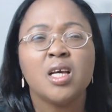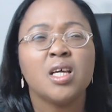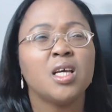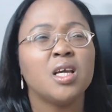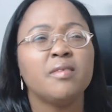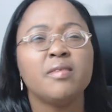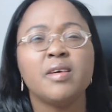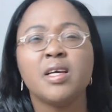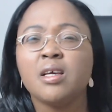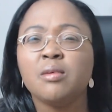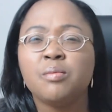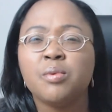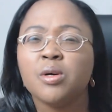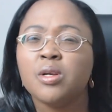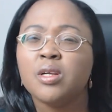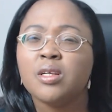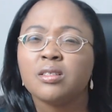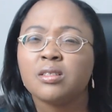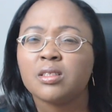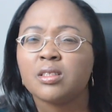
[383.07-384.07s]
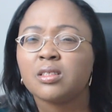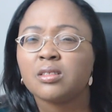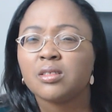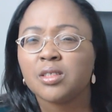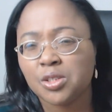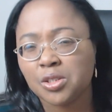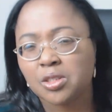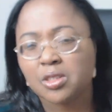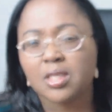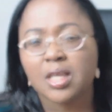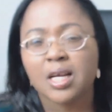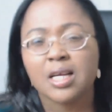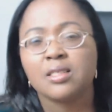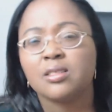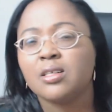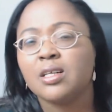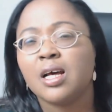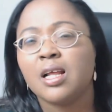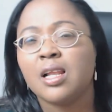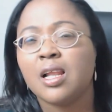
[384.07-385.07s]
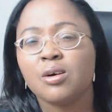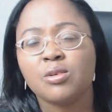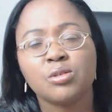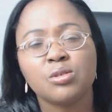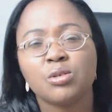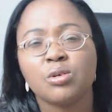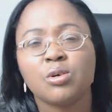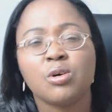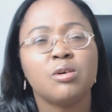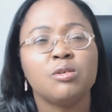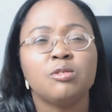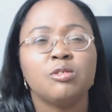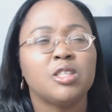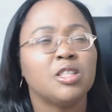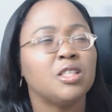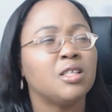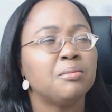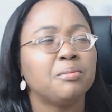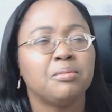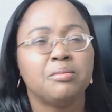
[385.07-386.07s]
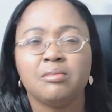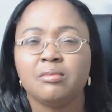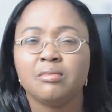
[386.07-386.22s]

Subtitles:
giving him police restrictions that he's not allowed to come within